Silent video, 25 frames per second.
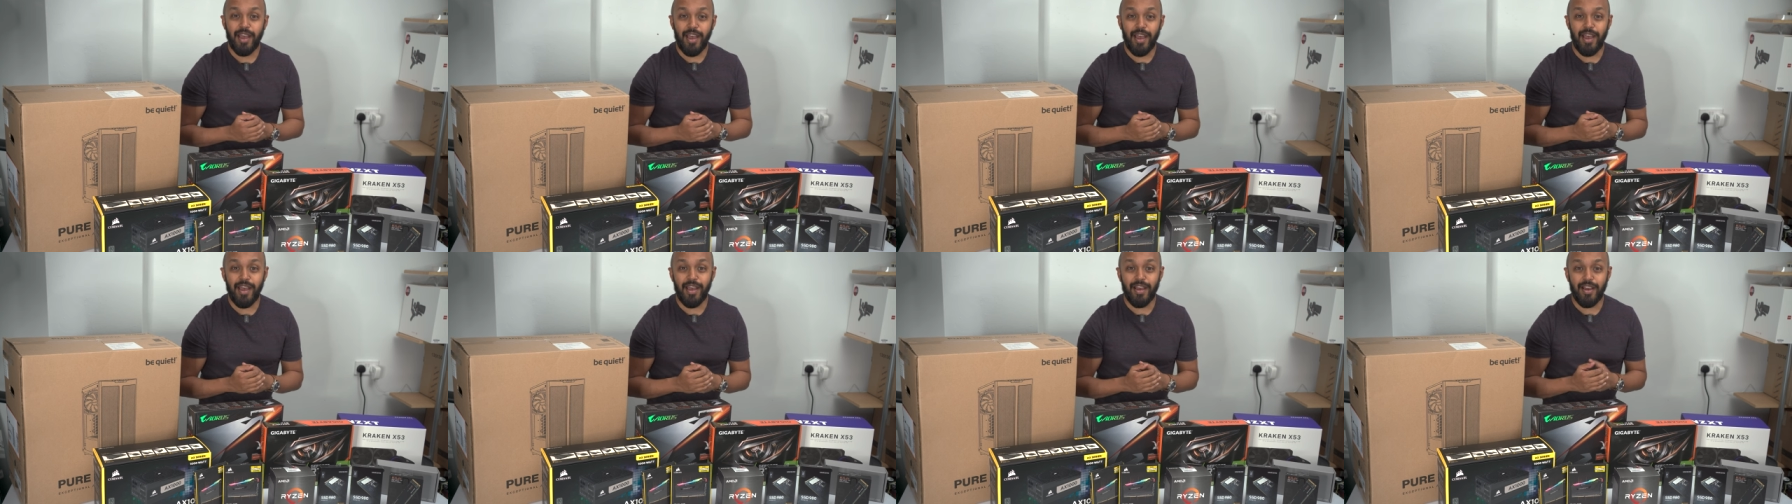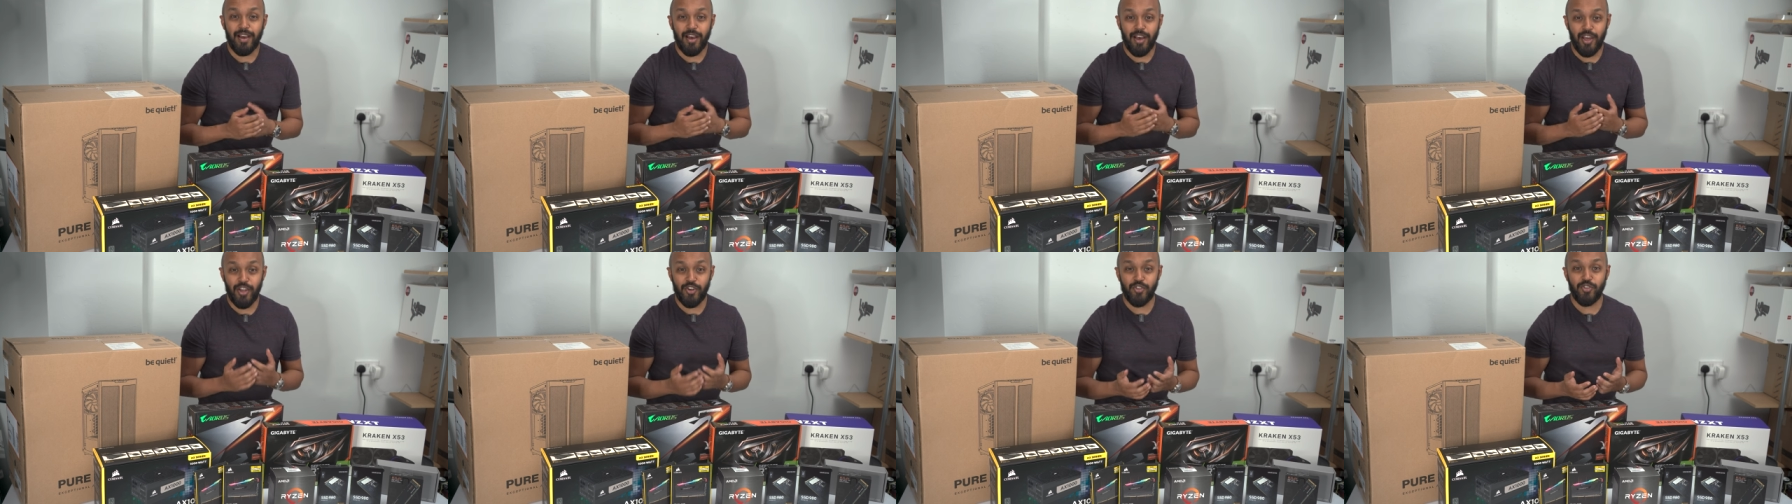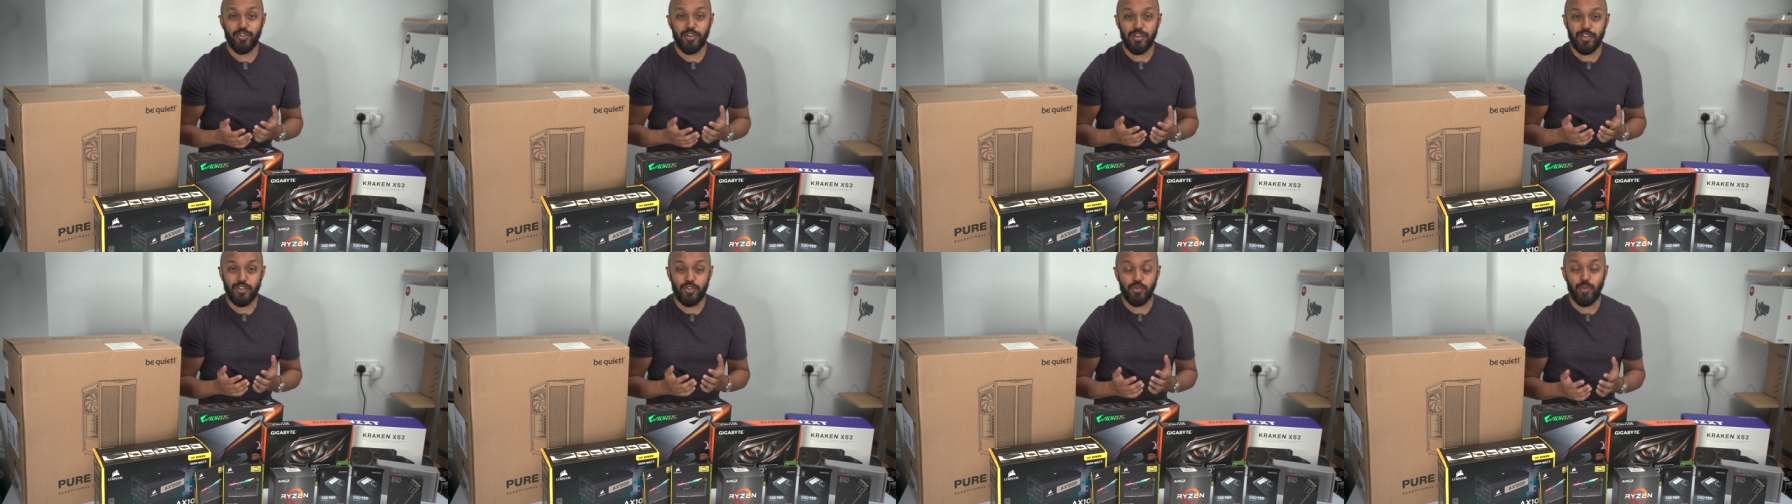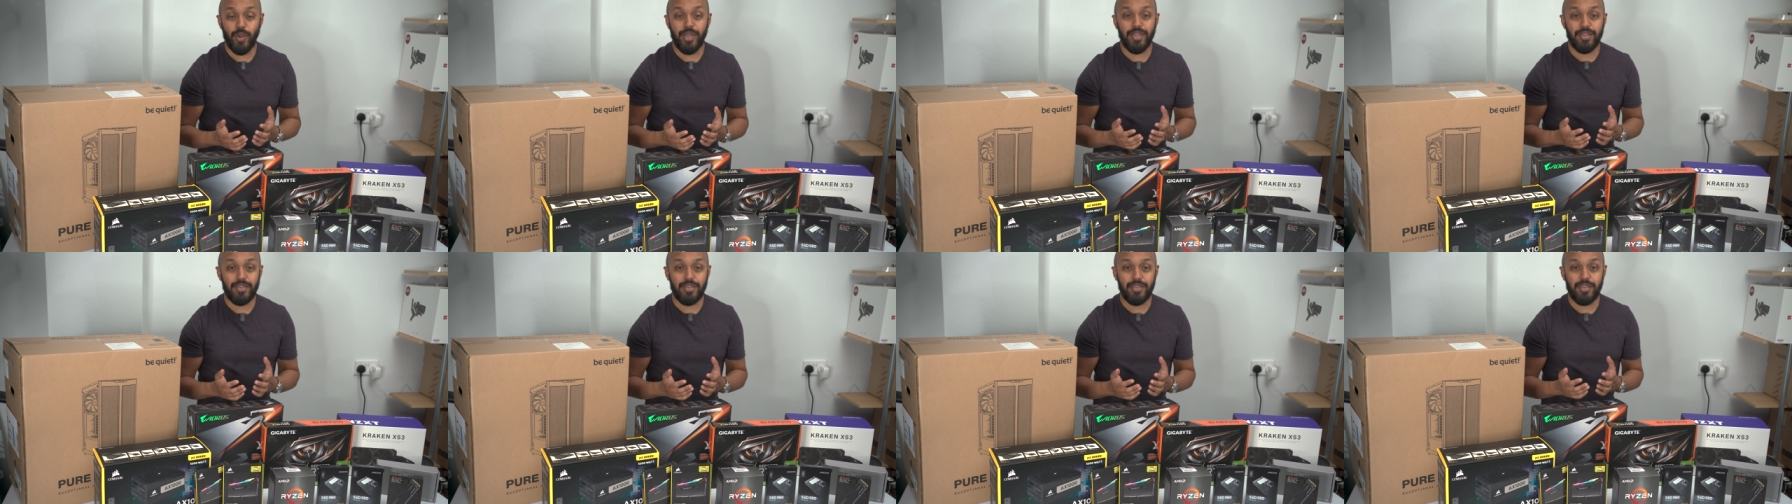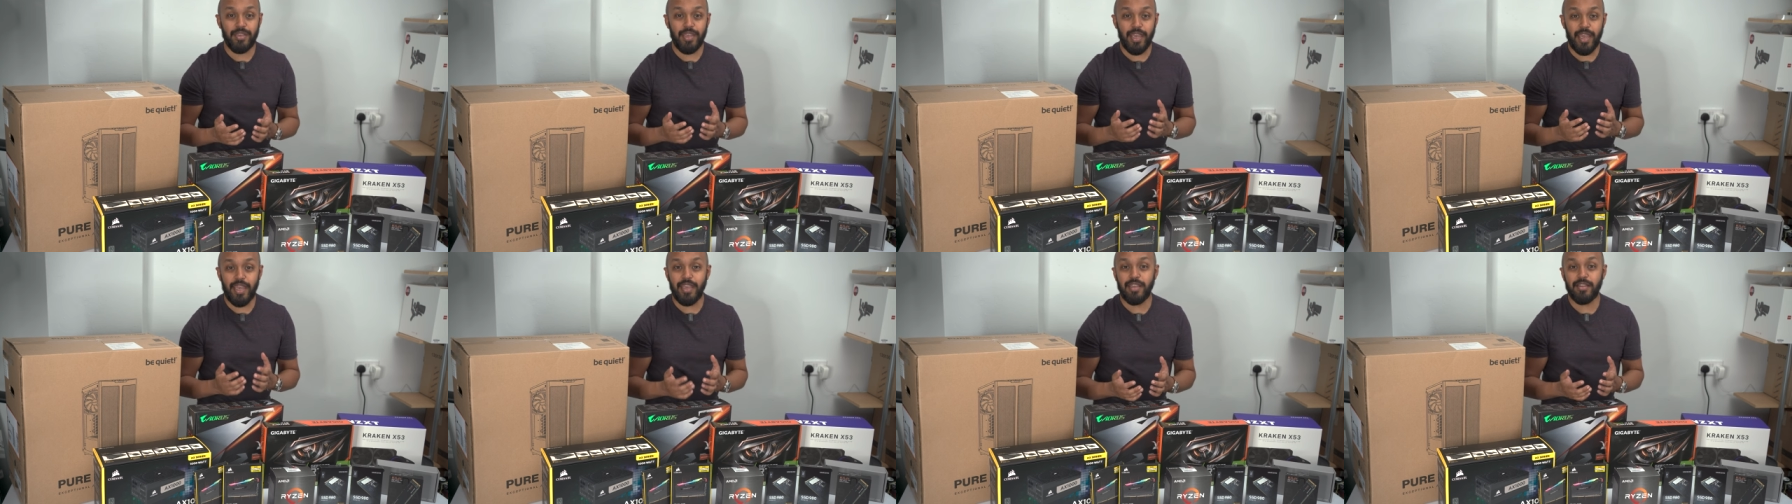at
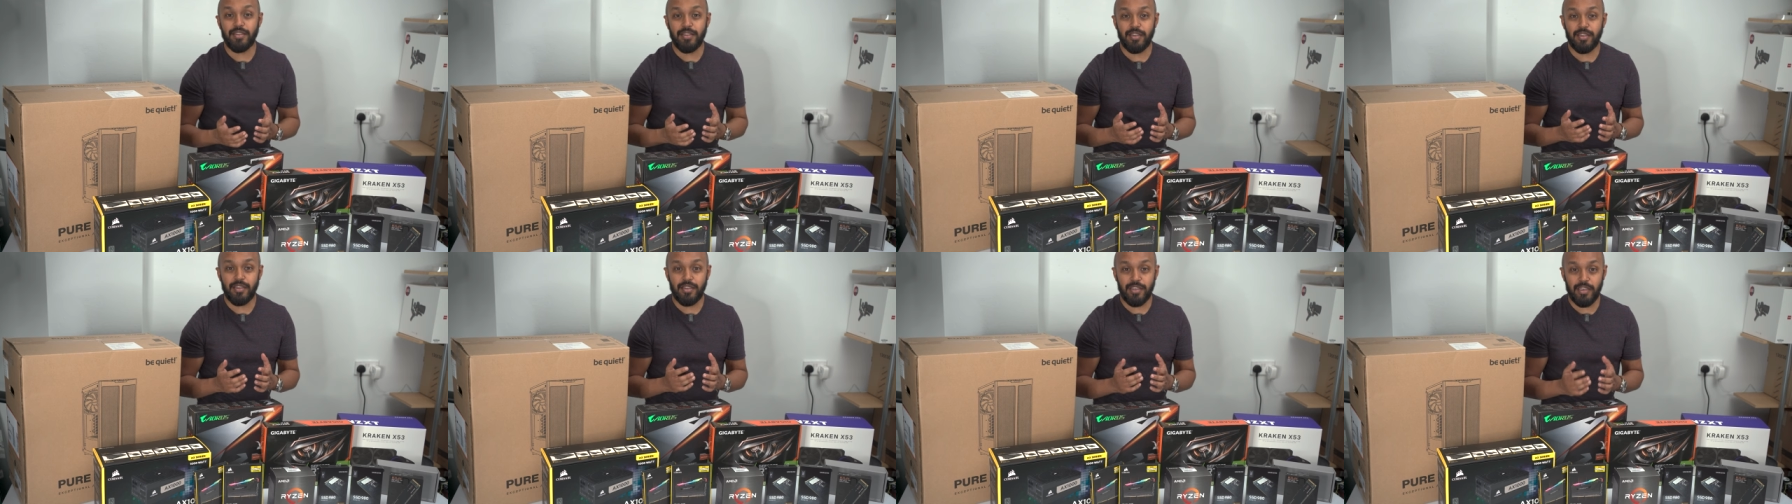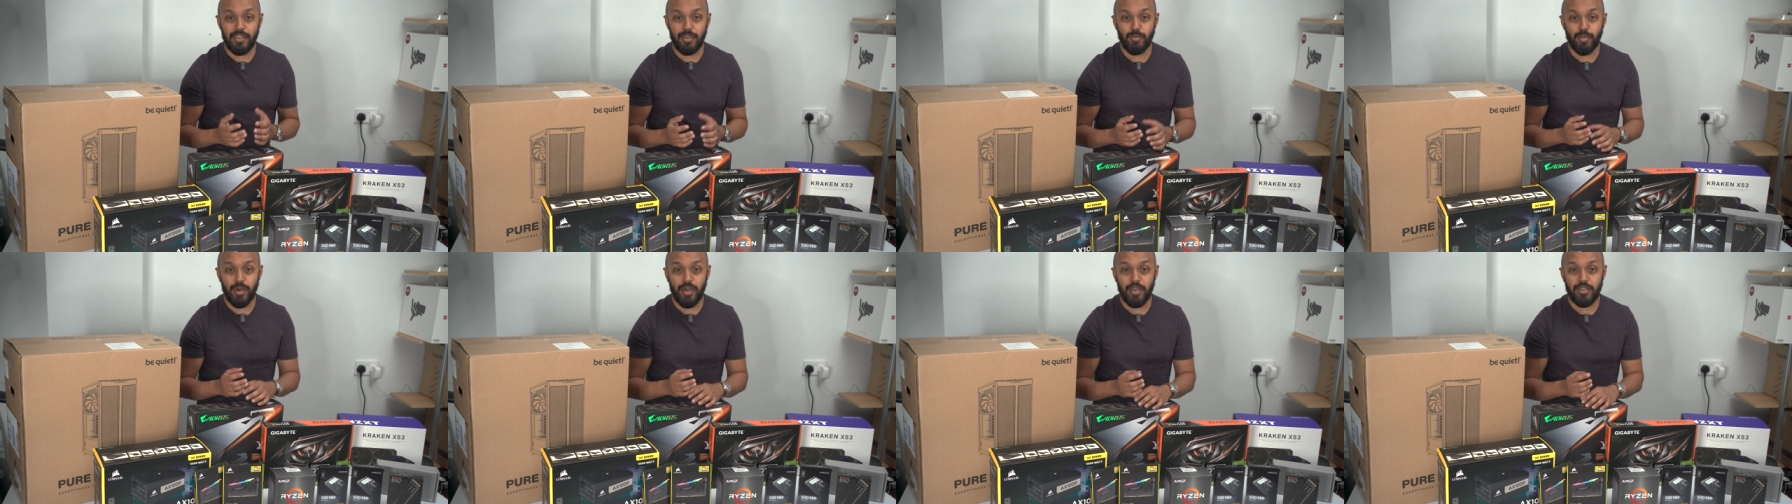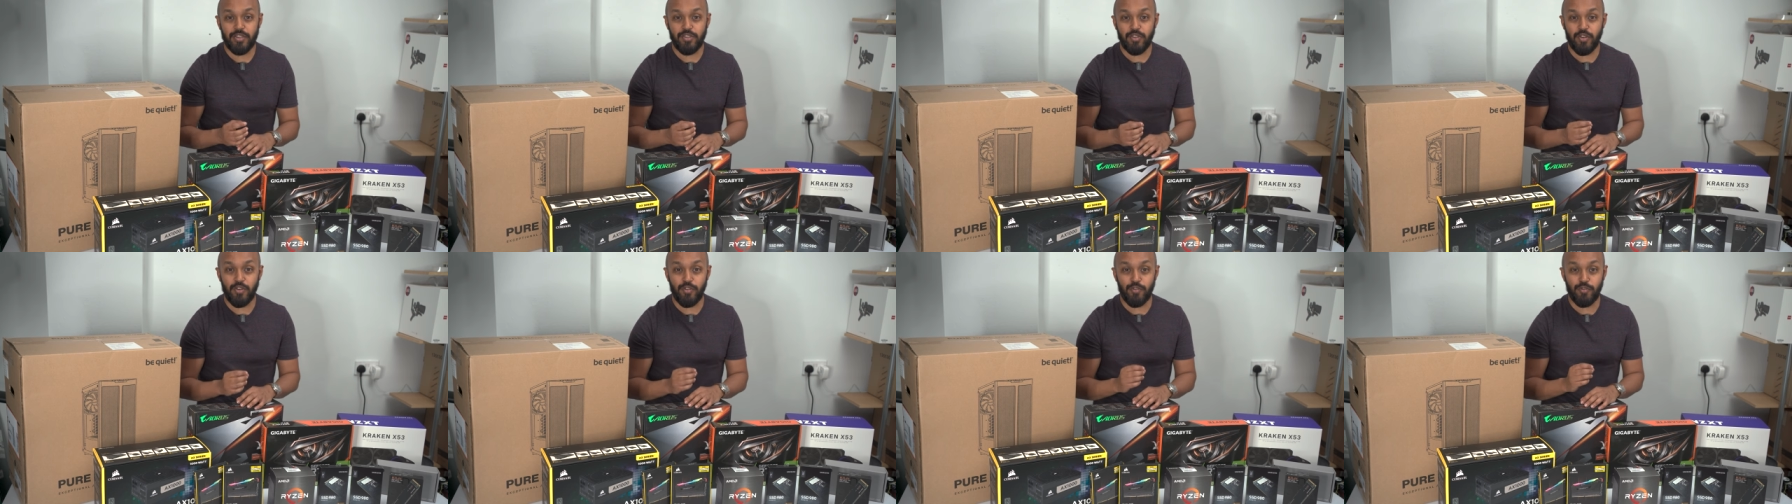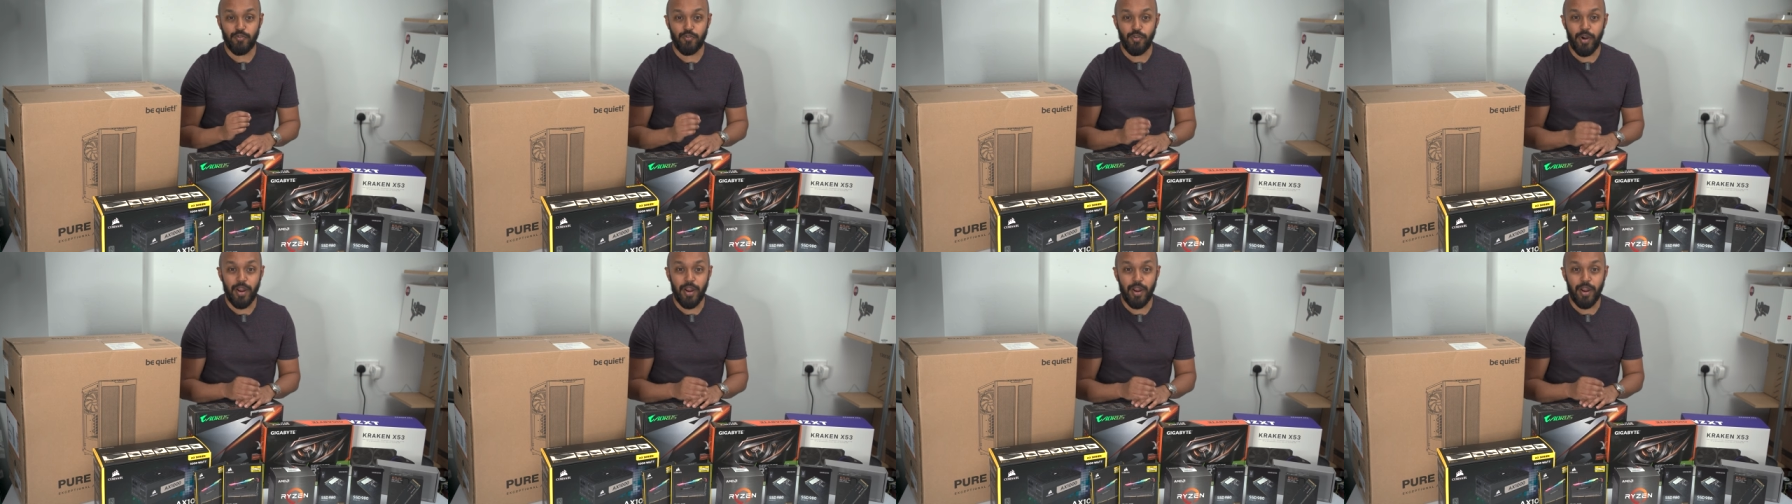128 gigabytes of